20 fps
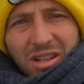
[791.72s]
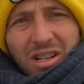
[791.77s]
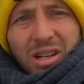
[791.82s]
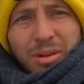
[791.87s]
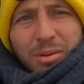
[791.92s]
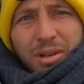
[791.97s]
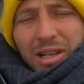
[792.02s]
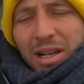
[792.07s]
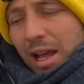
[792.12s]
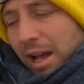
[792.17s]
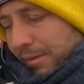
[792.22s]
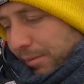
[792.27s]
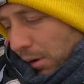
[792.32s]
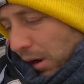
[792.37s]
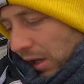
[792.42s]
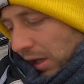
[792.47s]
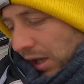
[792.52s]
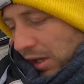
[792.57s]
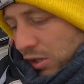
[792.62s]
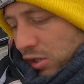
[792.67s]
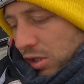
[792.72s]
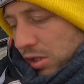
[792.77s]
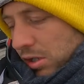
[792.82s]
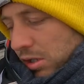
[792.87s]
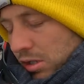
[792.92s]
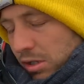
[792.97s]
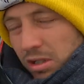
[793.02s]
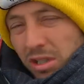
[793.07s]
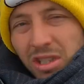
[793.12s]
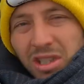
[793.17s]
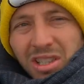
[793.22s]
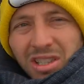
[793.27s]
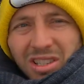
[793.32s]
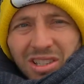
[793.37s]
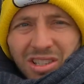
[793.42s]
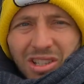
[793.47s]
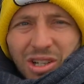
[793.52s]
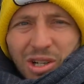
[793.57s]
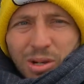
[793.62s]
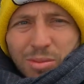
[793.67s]
I'm going to have my lunch.
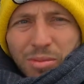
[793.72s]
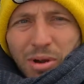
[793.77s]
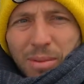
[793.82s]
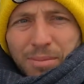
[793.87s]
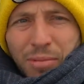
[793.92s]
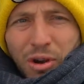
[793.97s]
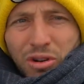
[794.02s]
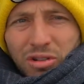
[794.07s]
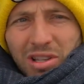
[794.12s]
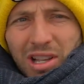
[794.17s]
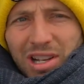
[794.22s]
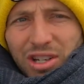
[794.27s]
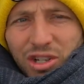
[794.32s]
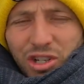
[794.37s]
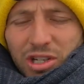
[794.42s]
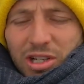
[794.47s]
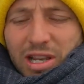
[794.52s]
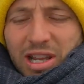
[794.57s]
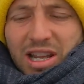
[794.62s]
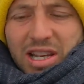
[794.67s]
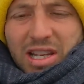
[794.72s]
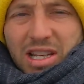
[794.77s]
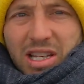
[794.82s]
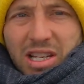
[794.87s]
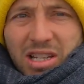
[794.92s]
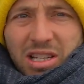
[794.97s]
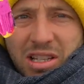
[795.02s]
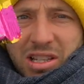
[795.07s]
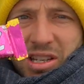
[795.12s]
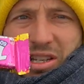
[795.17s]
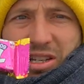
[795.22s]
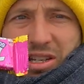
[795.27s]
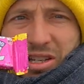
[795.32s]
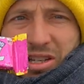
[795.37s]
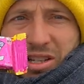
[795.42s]
So my boat lunch today is